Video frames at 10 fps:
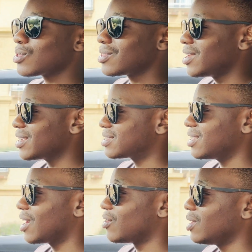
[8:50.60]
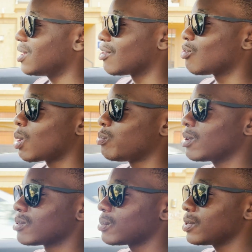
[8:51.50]
The next thing I really love about
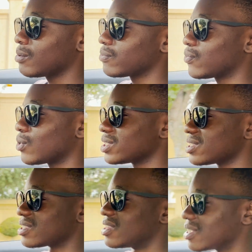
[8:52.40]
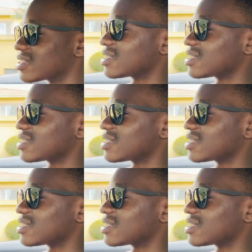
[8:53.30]
BMW M4s is this.